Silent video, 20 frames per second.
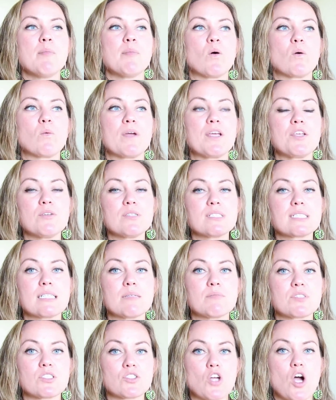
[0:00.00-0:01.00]
but when we use
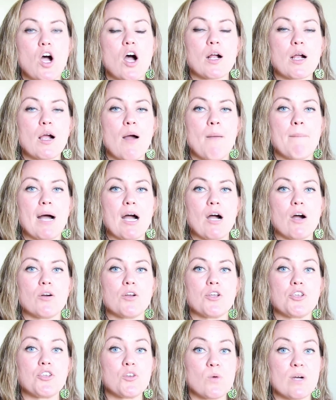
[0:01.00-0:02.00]
them to talk about
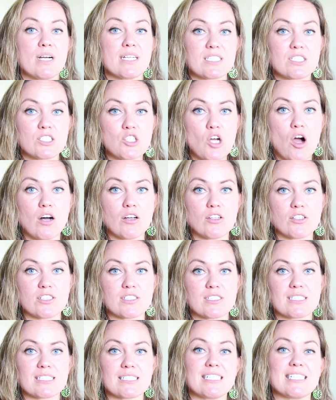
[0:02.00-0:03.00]
US
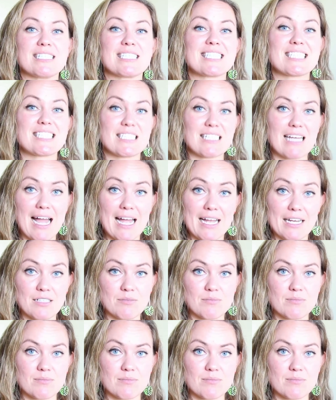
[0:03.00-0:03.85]
dollars, it's slang.